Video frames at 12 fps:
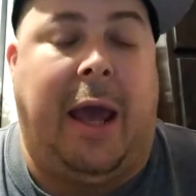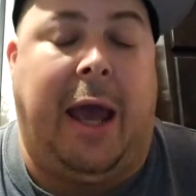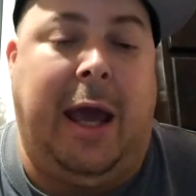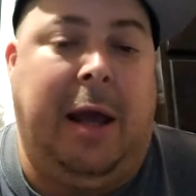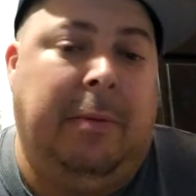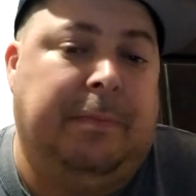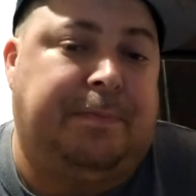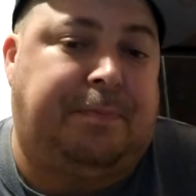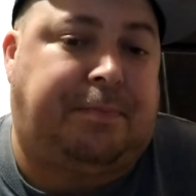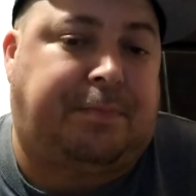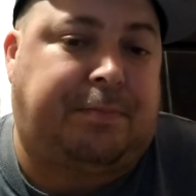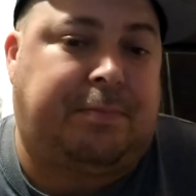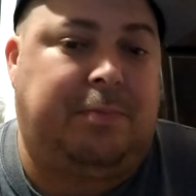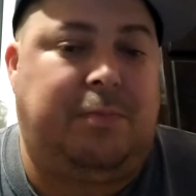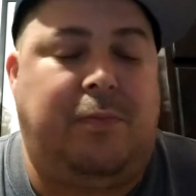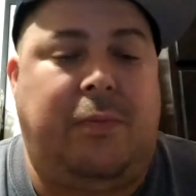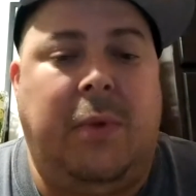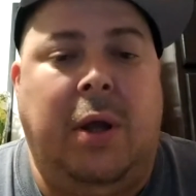And
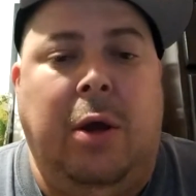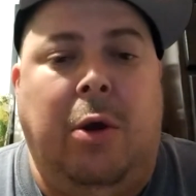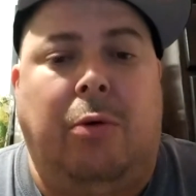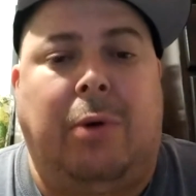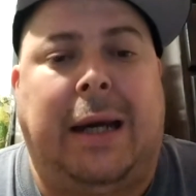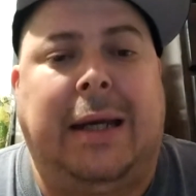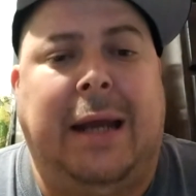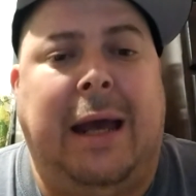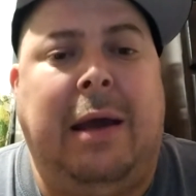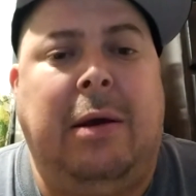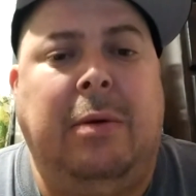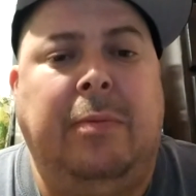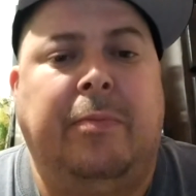right now,